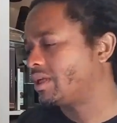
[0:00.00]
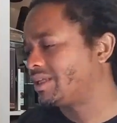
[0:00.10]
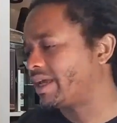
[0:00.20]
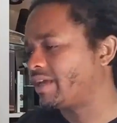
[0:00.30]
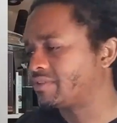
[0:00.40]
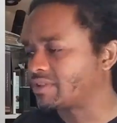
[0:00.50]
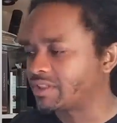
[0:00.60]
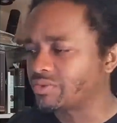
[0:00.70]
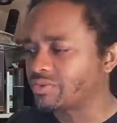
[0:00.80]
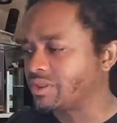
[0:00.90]
in the 8th
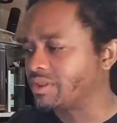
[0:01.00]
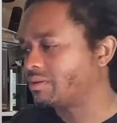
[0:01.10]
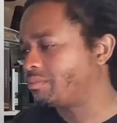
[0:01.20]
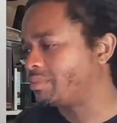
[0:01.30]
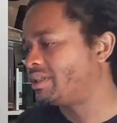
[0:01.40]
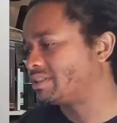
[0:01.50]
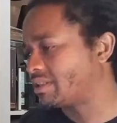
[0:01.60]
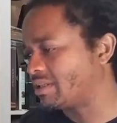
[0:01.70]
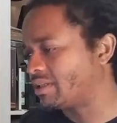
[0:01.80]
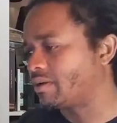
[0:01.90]
century
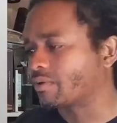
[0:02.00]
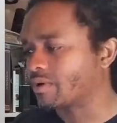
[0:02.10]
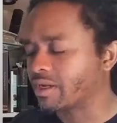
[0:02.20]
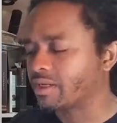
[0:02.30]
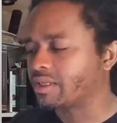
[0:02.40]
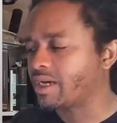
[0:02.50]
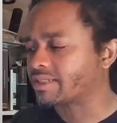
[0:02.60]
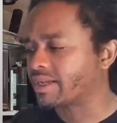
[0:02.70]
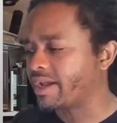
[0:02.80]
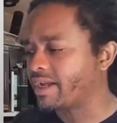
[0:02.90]
BC. Okay,
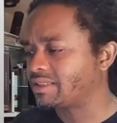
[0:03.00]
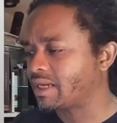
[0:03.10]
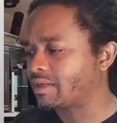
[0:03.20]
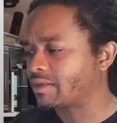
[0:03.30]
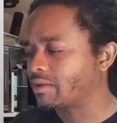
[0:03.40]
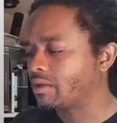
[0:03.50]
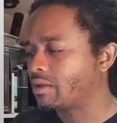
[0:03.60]
that's a hijack.